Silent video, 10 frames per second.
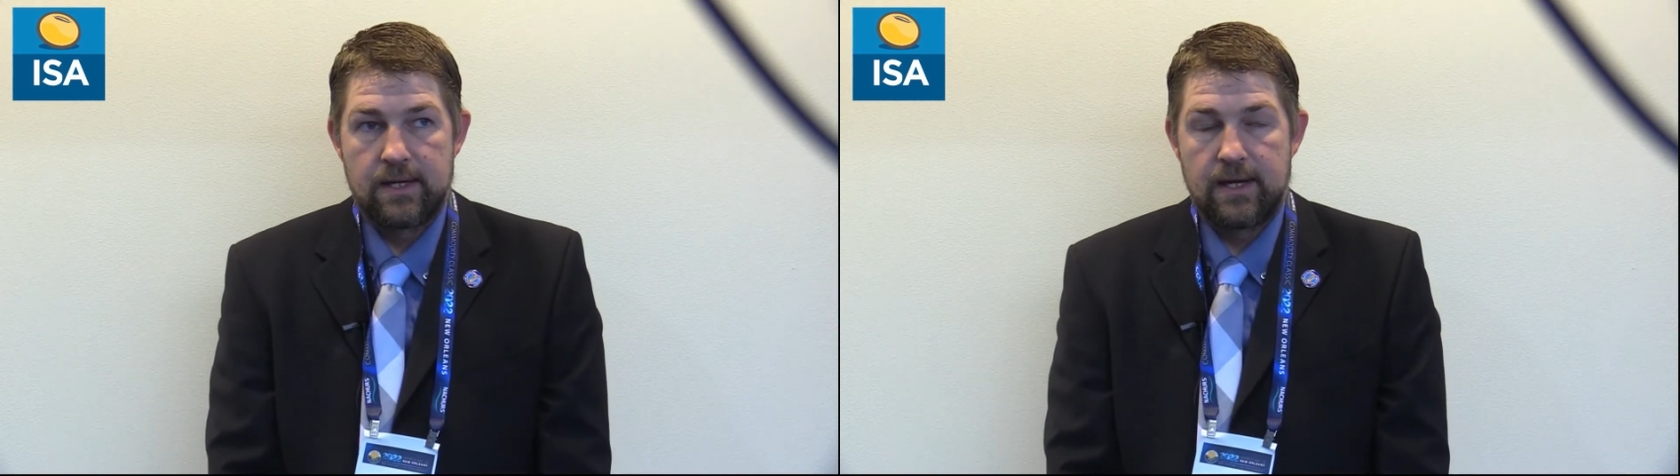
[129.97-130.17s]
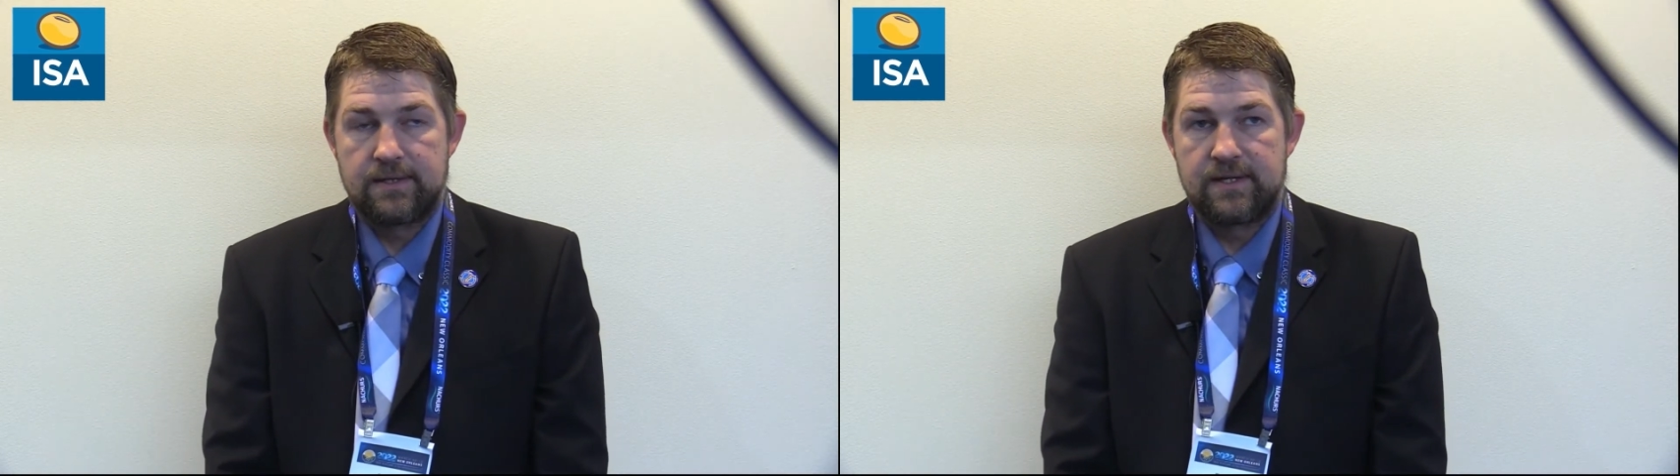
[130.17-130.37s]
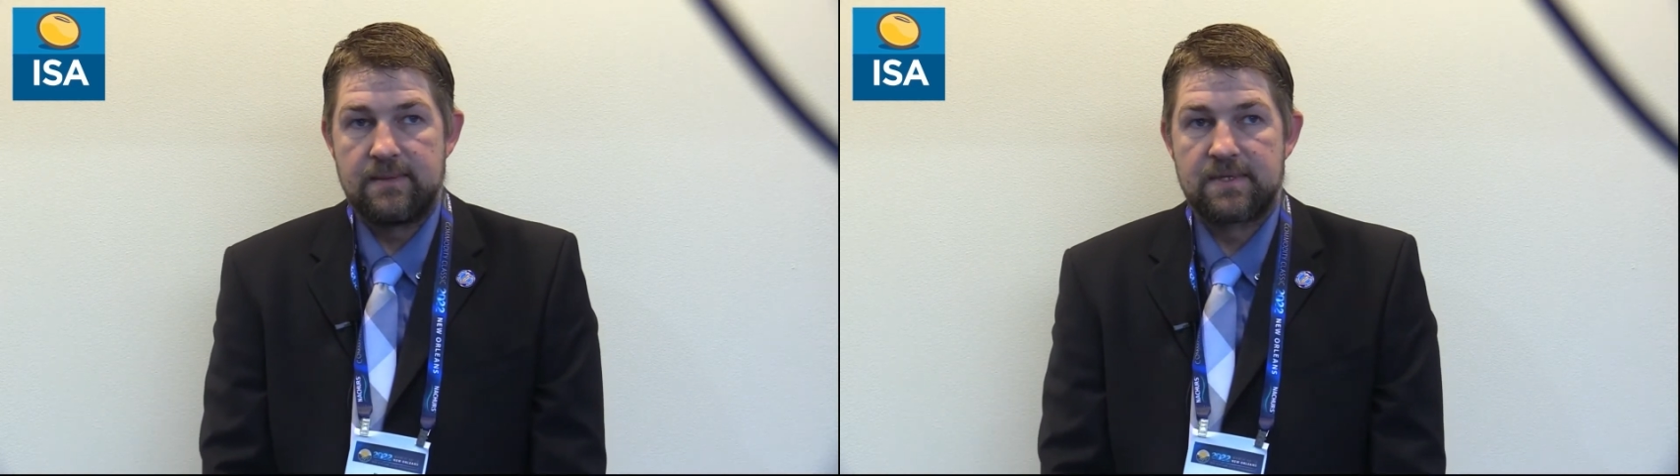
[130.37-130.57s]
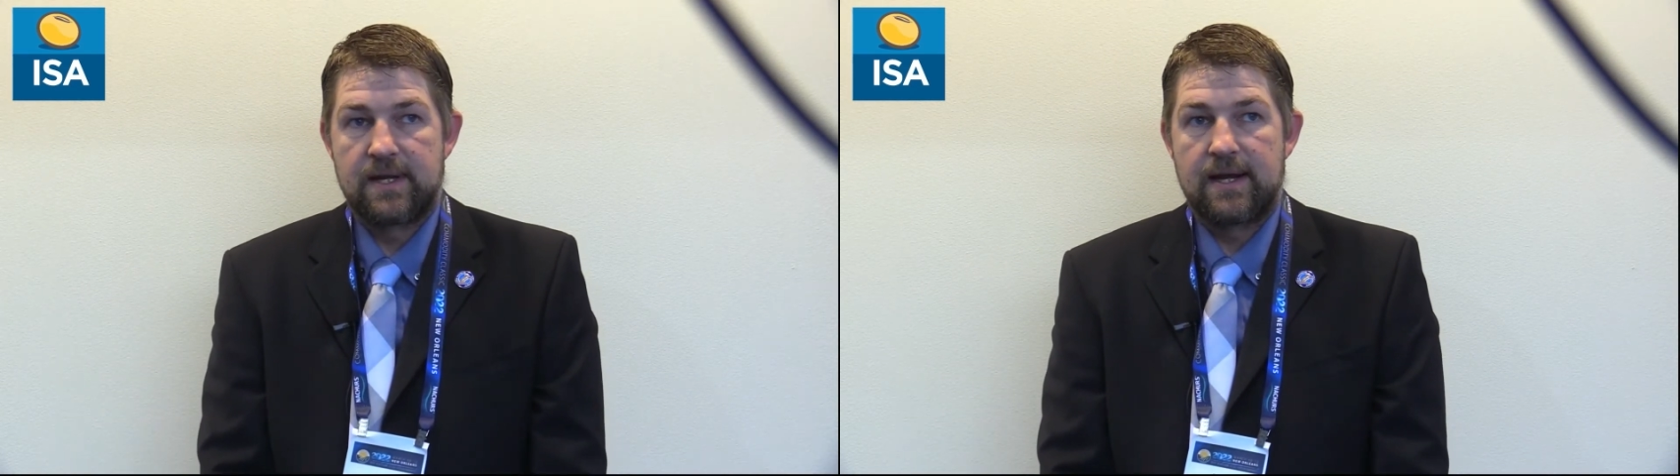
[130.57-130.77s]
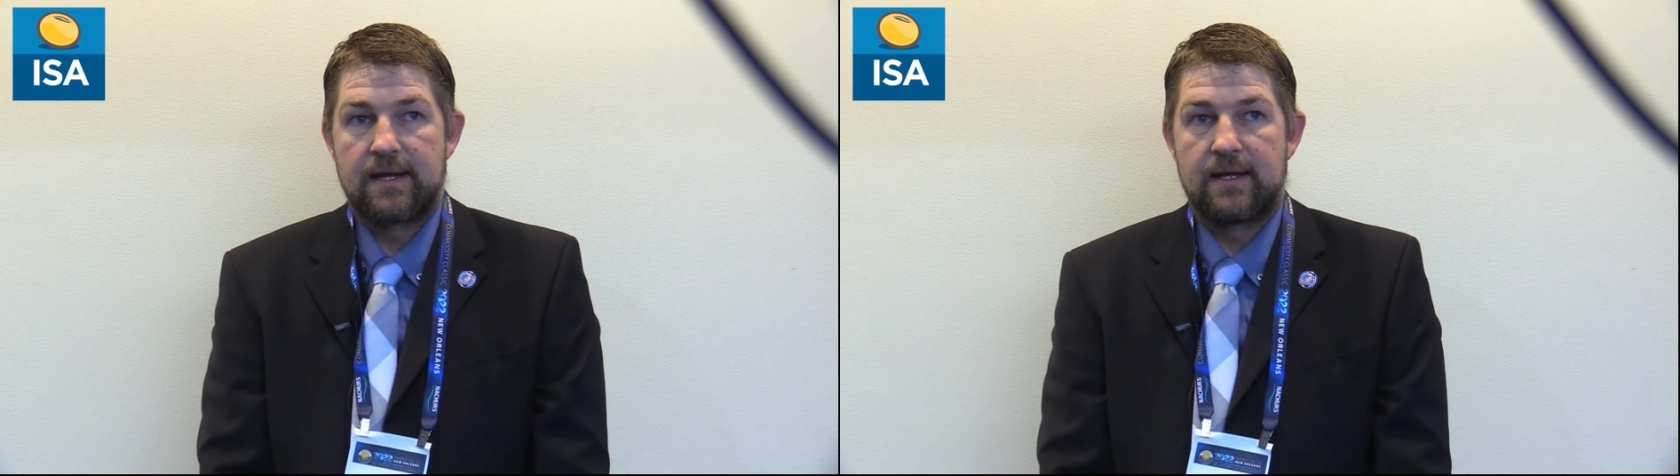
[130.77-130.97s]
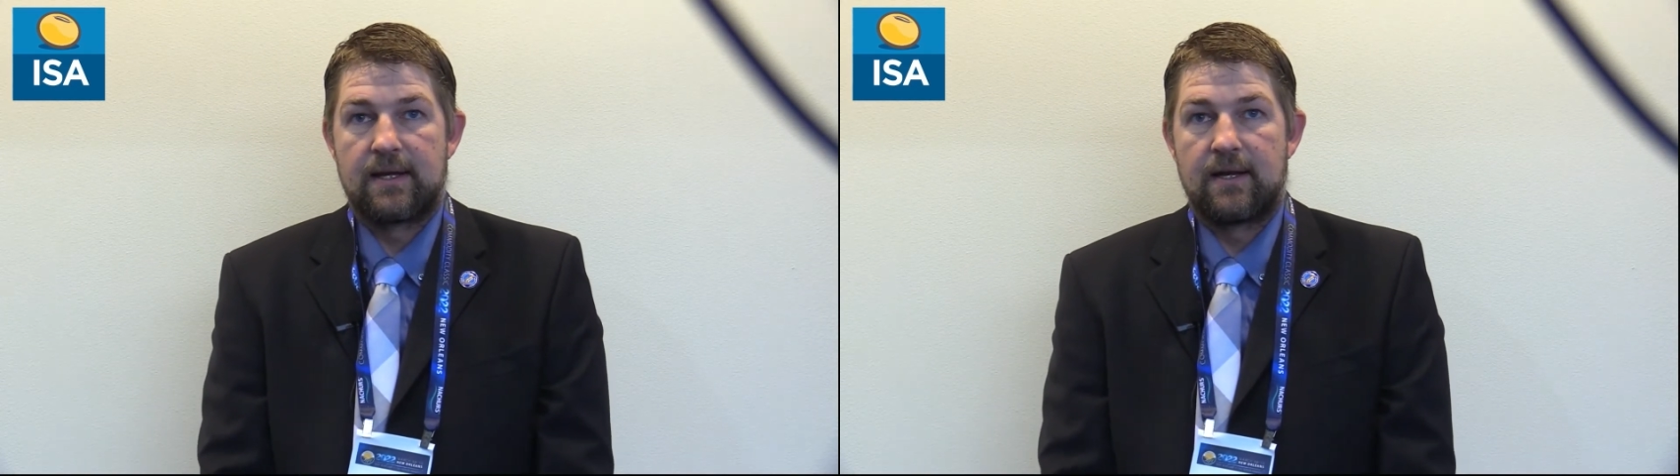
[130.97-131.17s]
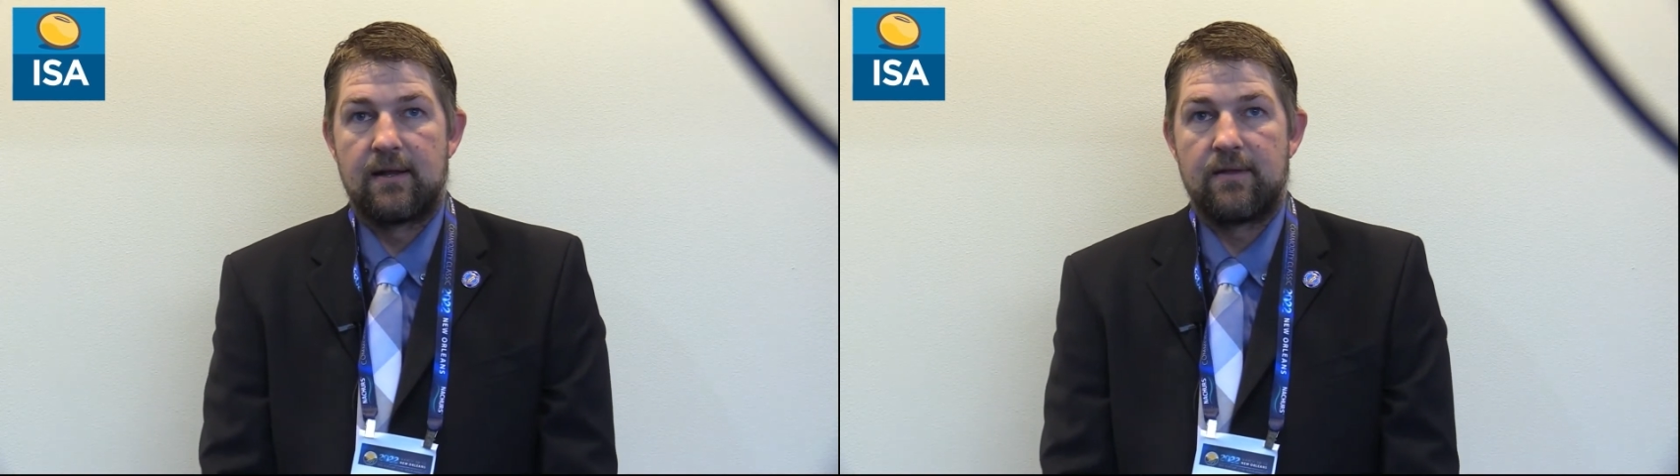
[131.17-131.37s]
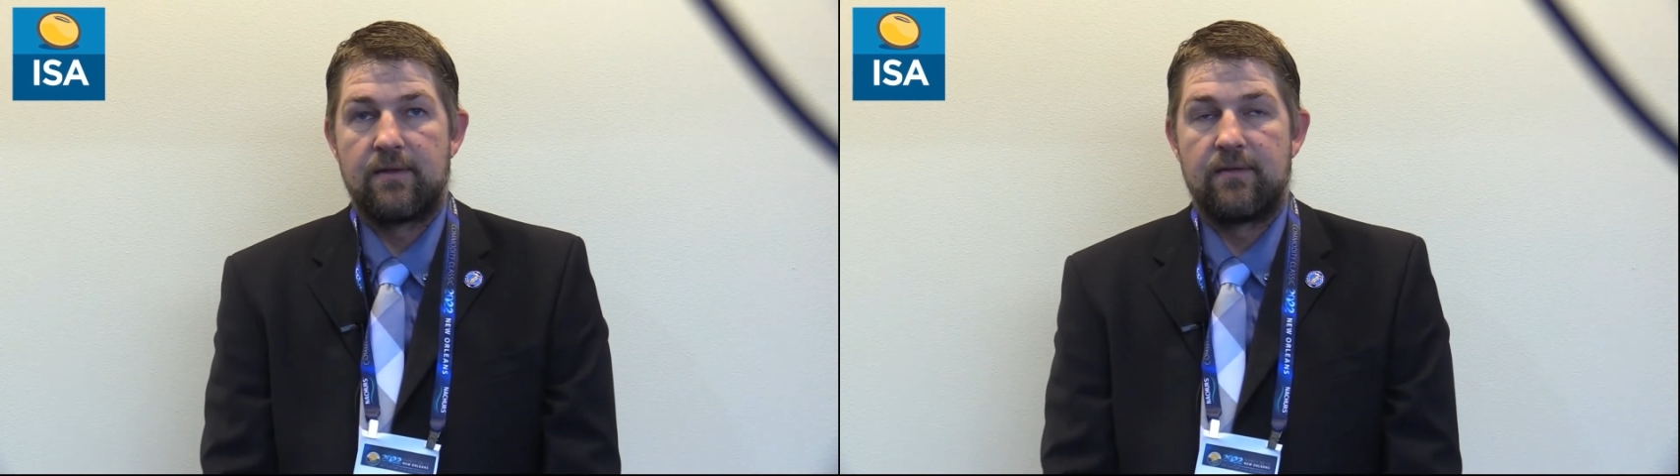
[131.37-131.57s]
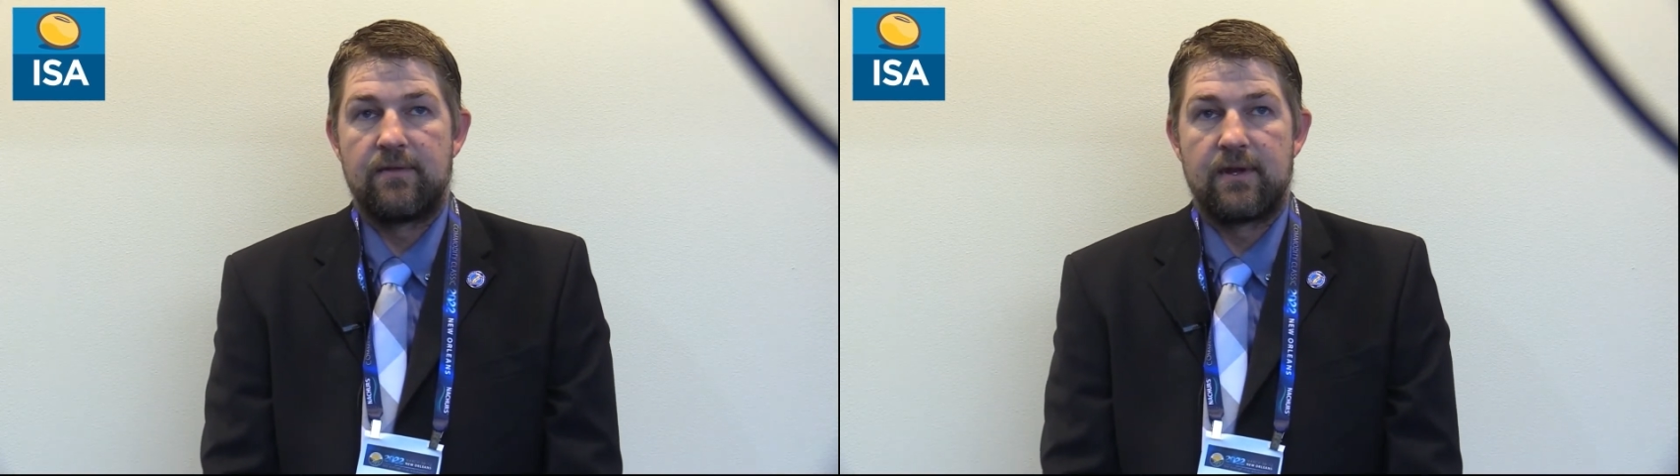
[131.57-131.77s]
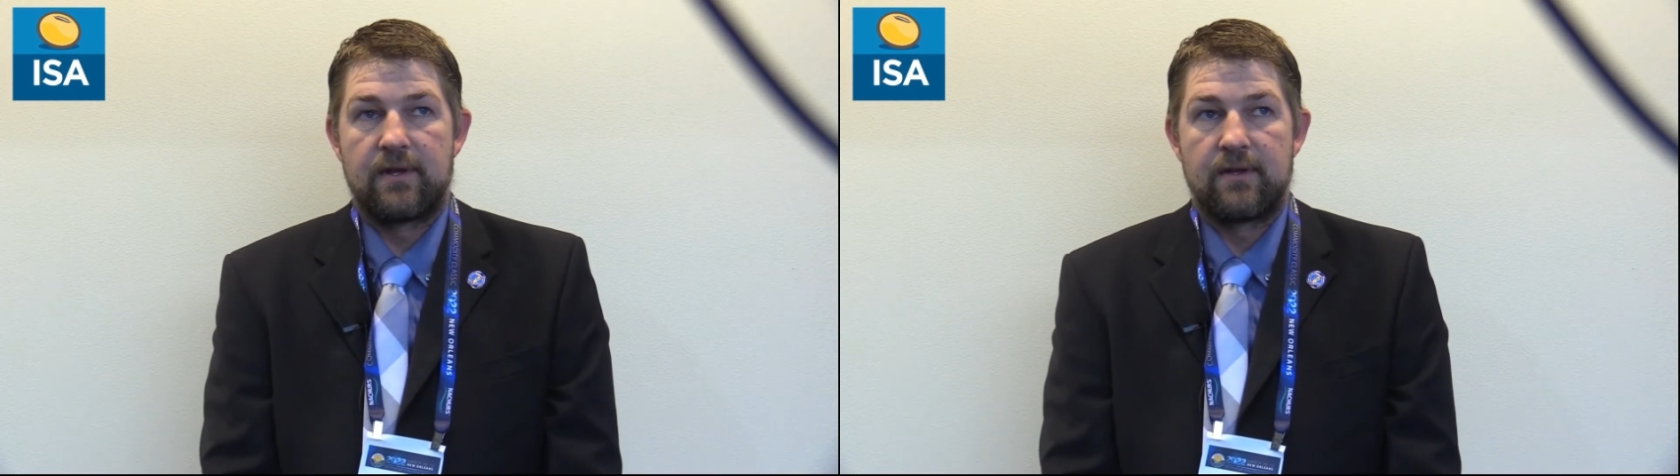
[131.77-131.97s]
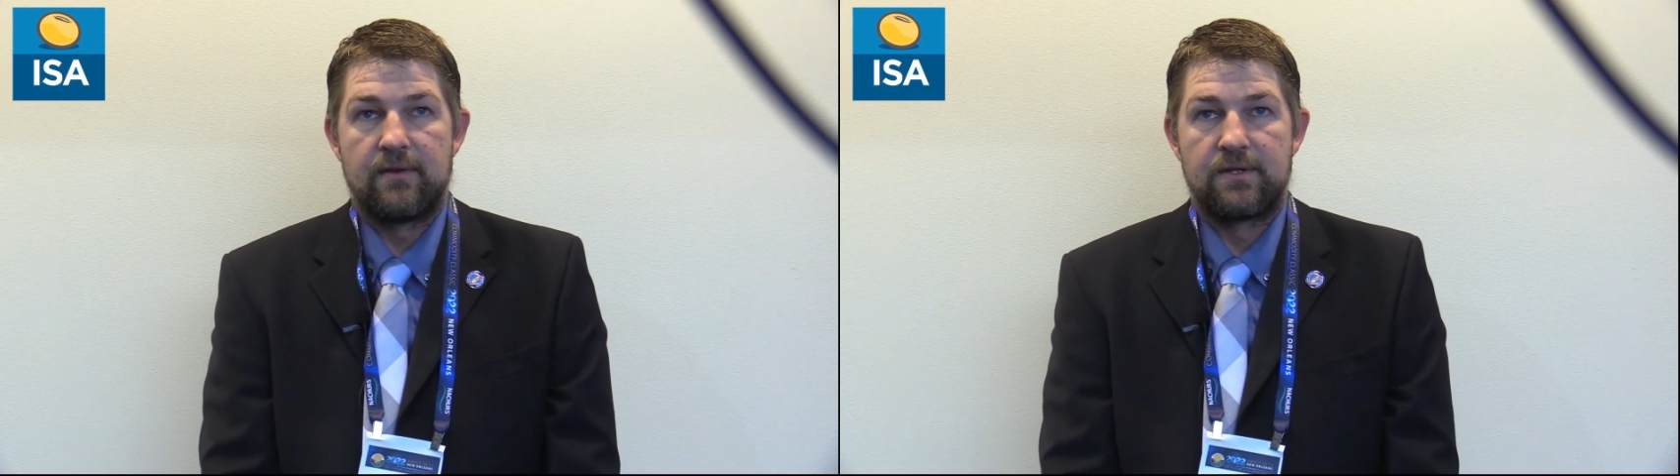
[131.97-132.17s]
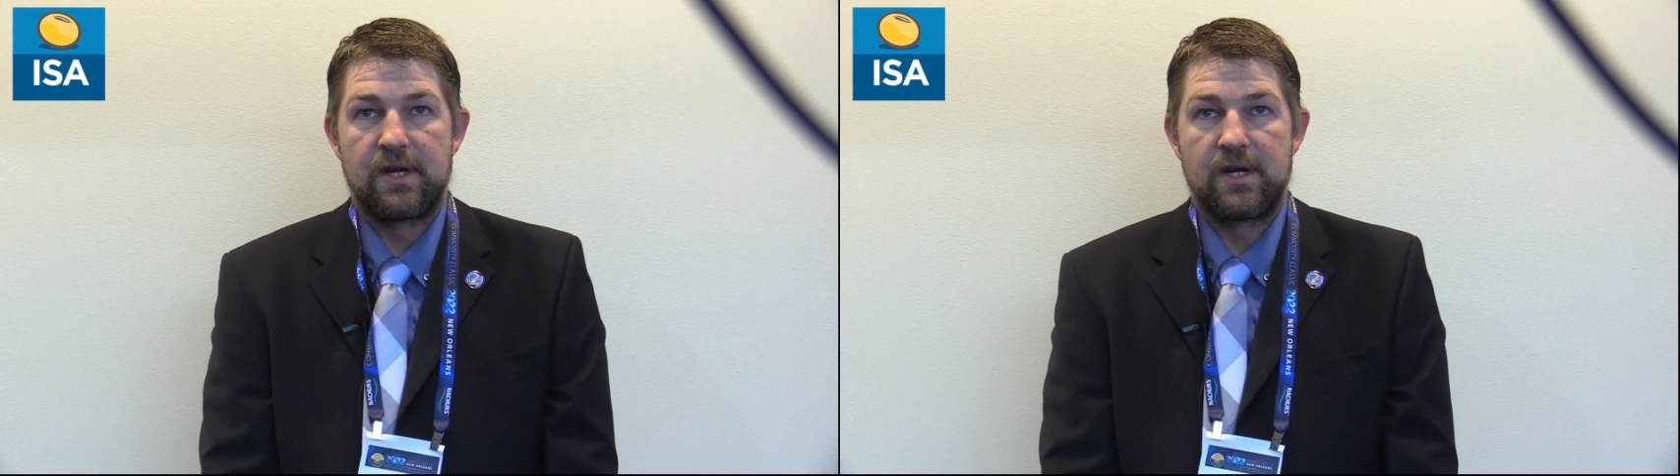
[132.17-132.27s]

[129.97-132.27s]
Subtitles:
It seems like the